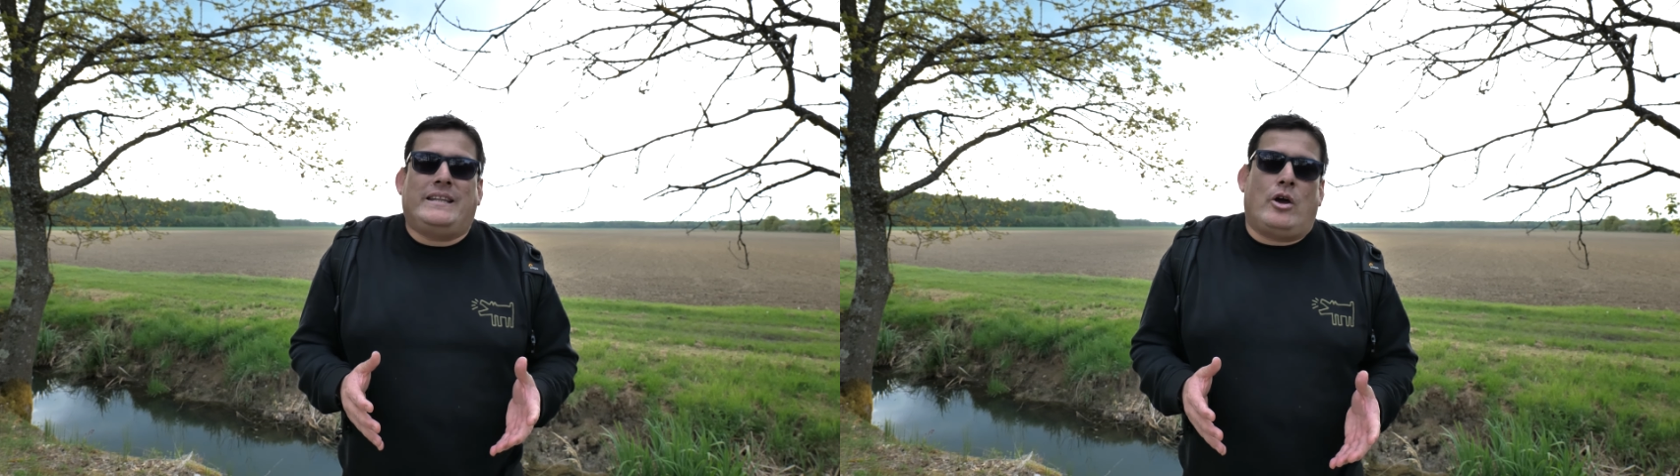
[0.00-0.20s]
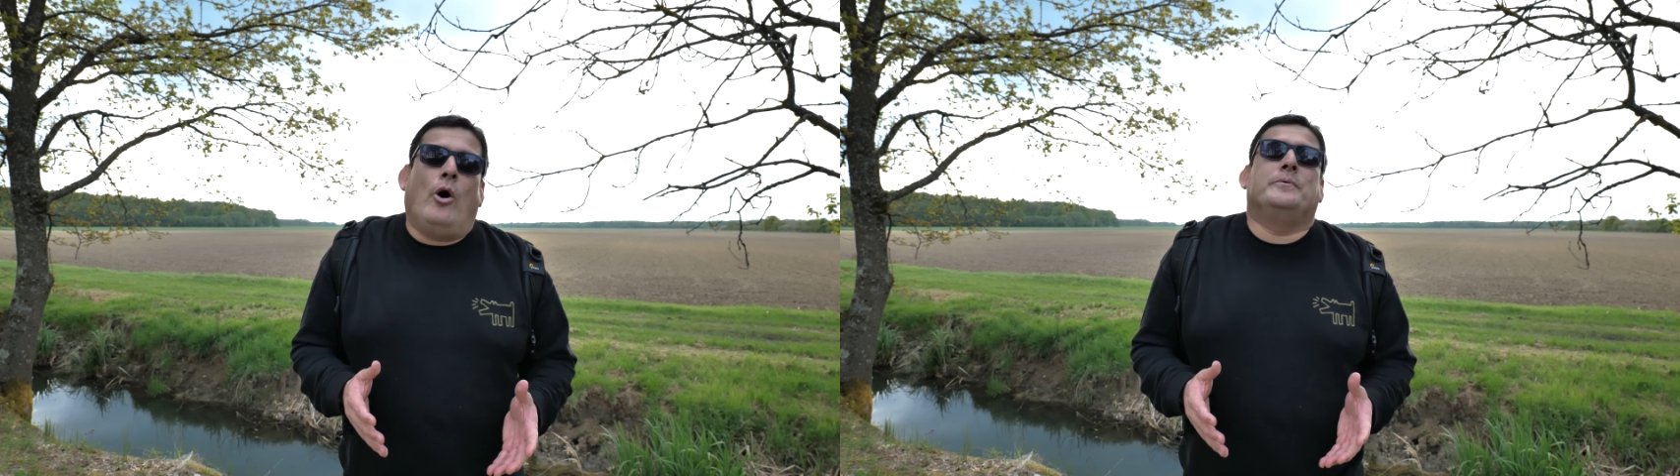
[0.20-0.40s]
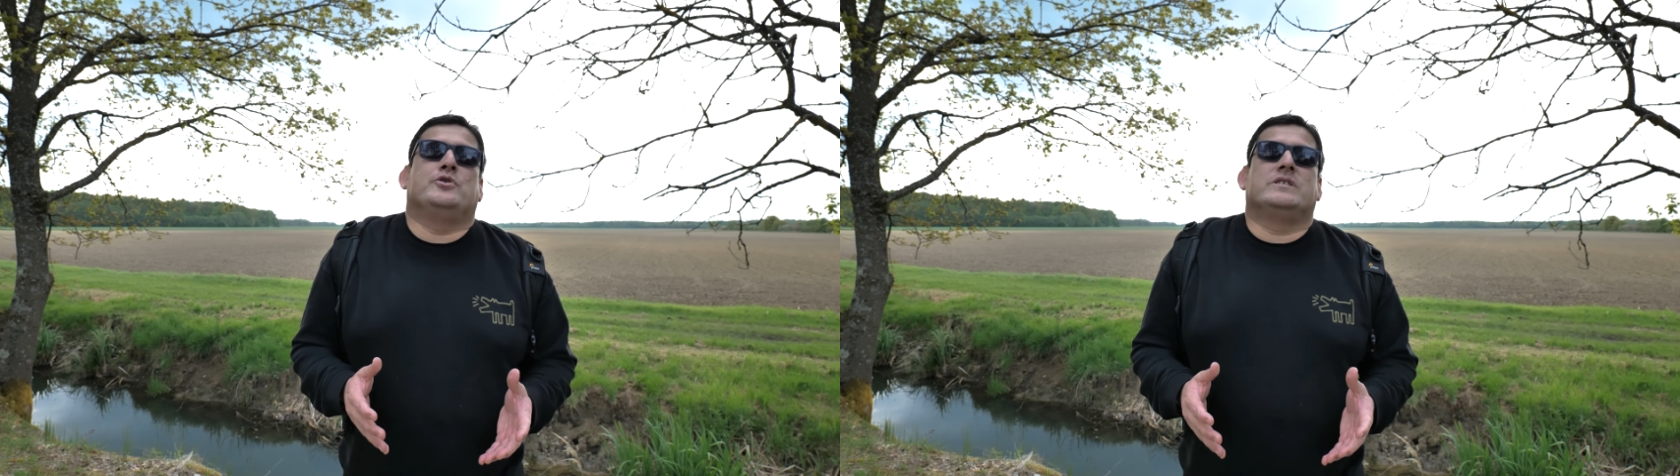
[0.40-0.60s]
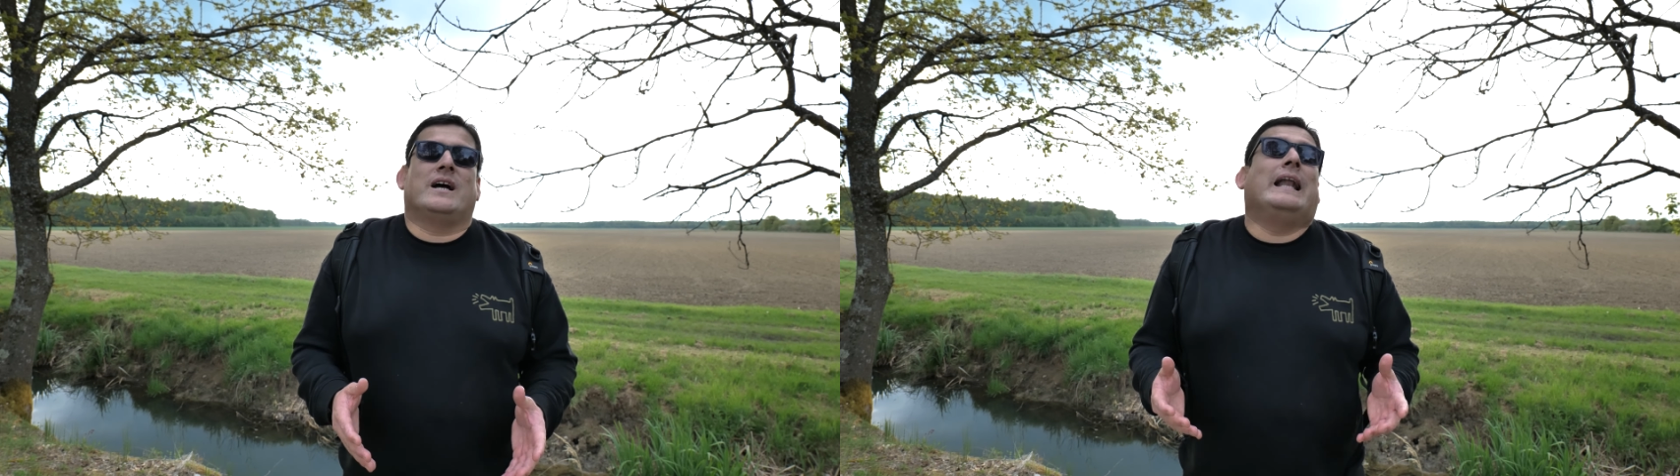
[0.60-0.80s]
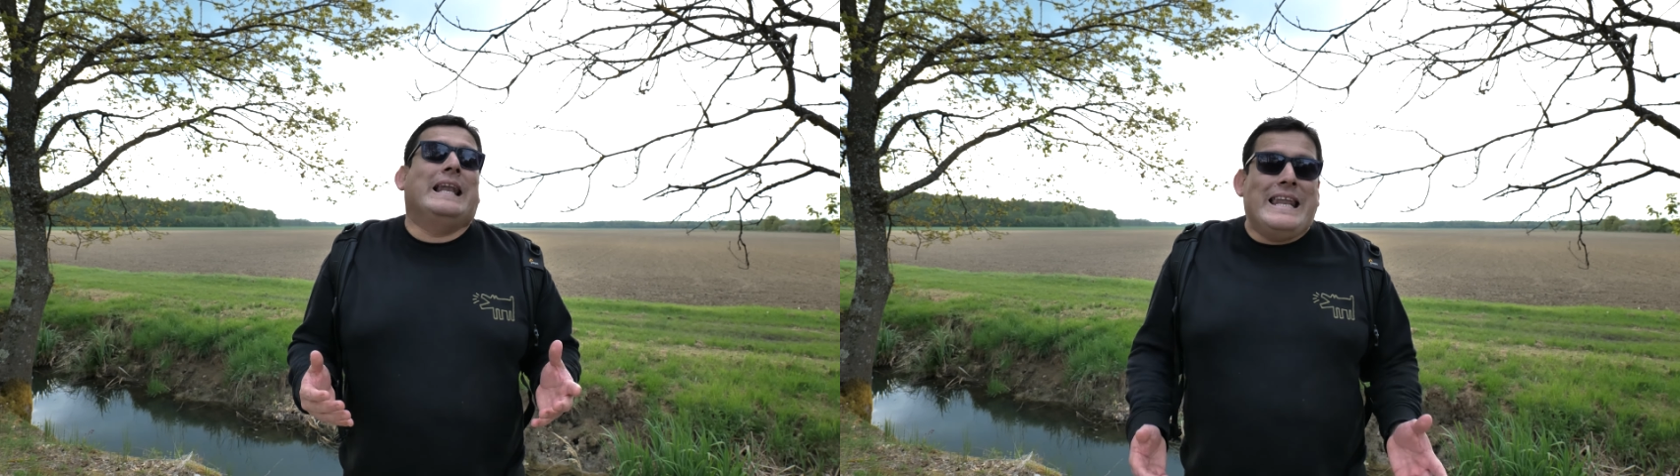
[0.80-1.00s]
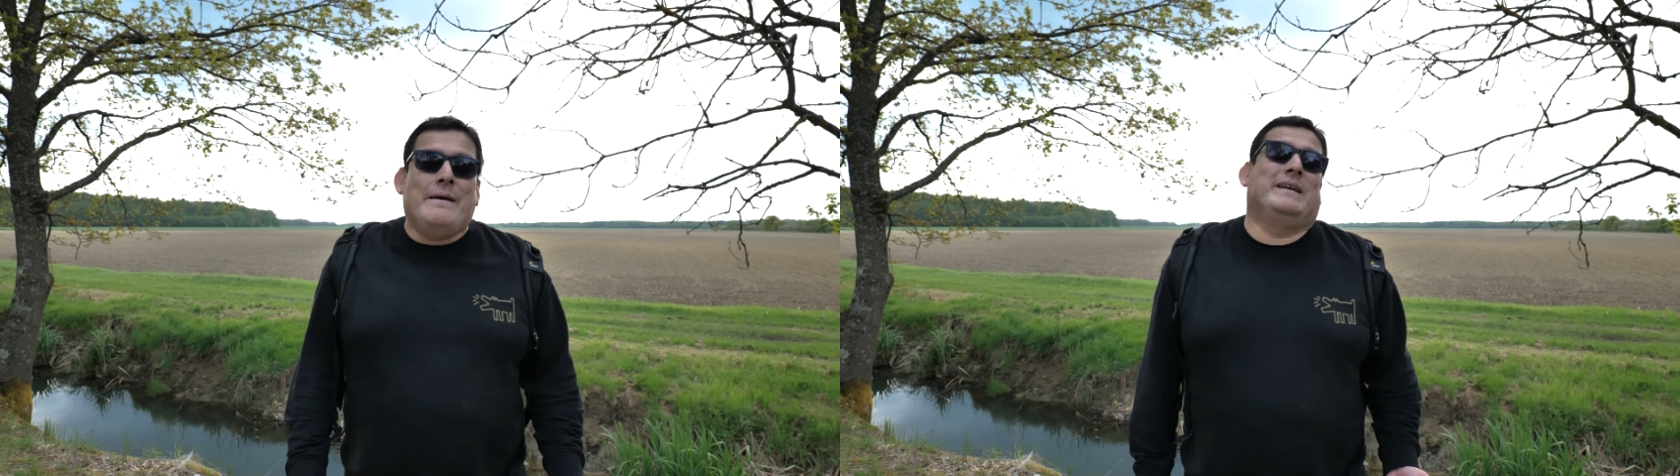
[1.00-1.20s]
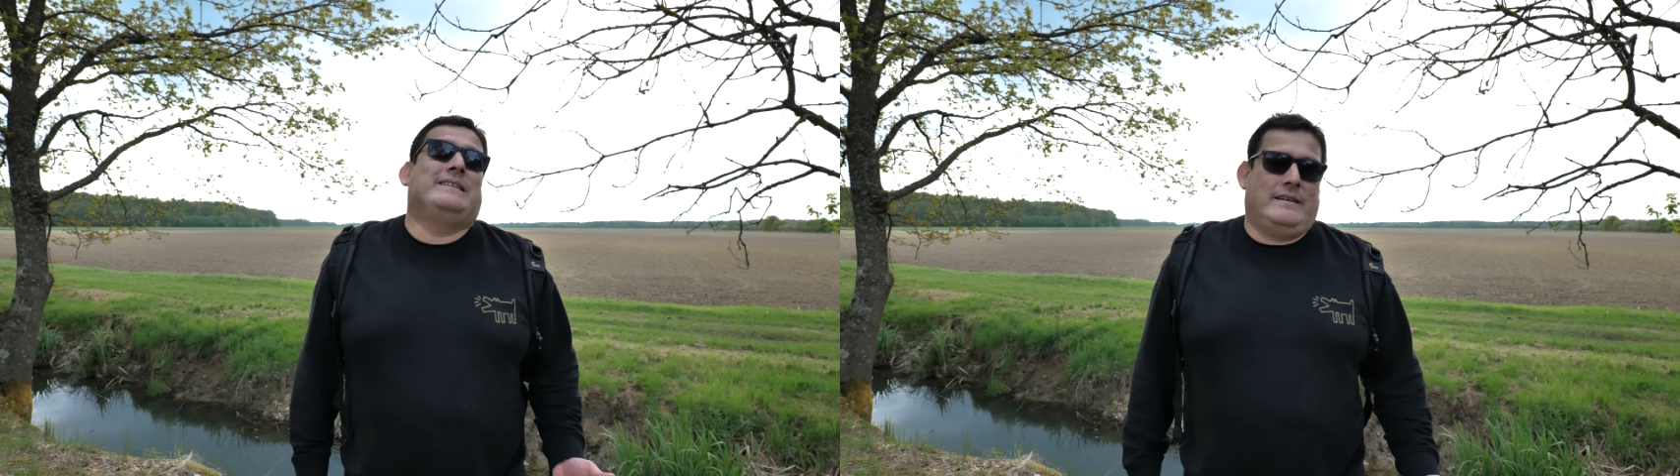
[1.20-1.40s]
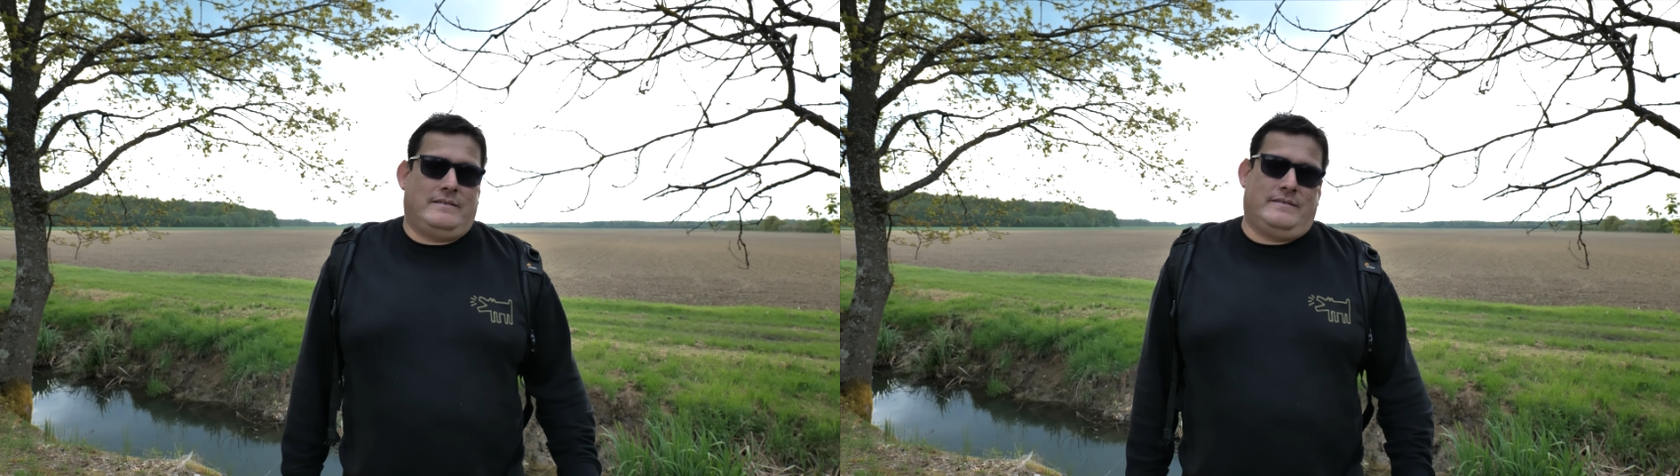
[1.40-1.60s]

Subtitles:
the options are limited.